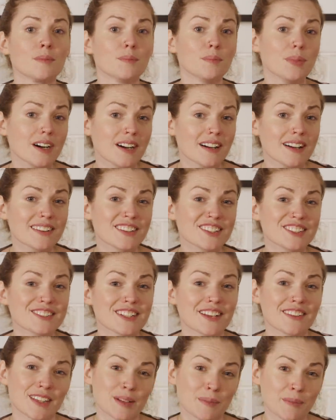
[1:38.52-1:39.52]
But there's
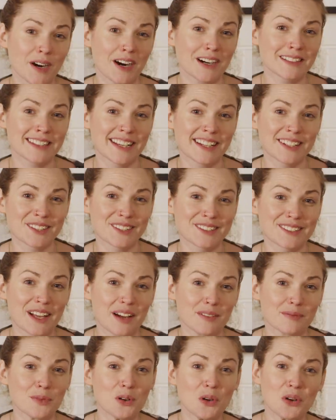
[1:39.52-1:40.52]
nothing bartenders
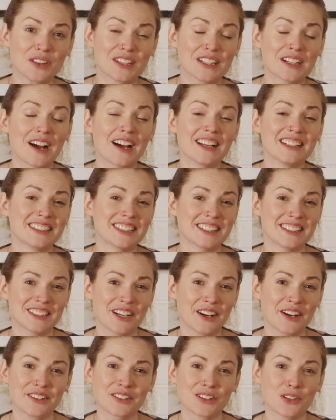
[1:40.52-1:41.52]
love more than hunting
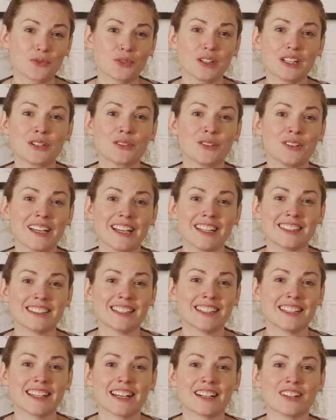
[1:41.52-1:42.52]
down or
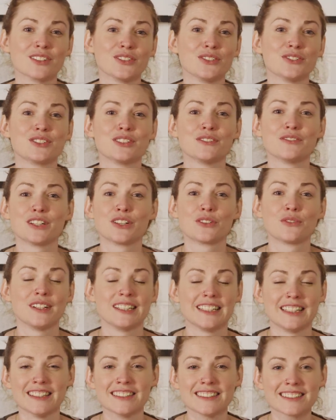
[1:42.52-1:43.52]
recreating an elusive
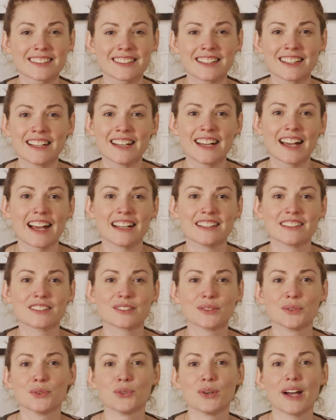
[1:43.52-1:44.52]
ingredient, and
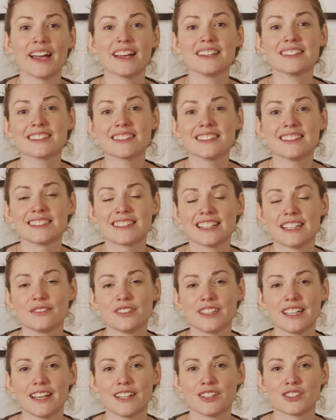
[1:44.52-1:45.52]
so Ensslin's
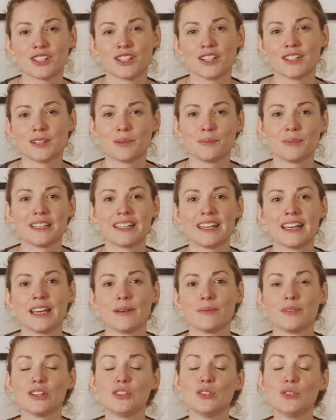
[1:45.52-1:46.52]
Aviation
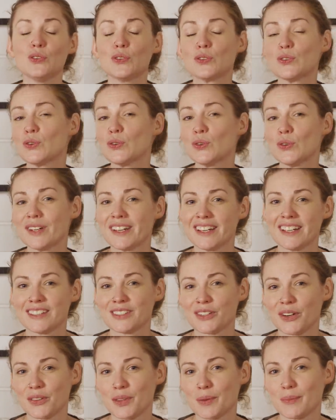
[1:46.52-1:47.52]
became the new cool
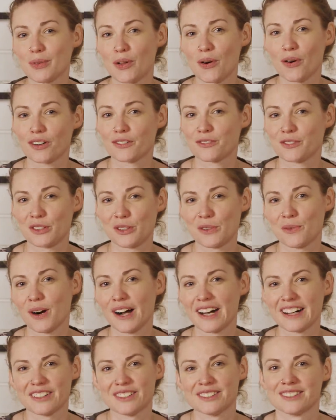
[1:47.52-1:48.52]
kid on the block for a
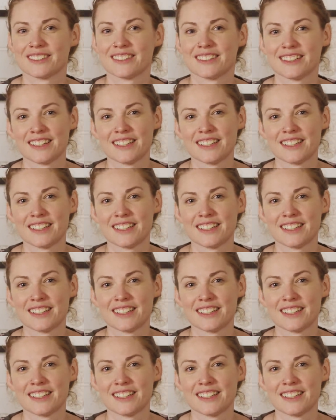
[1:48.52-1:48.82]
while.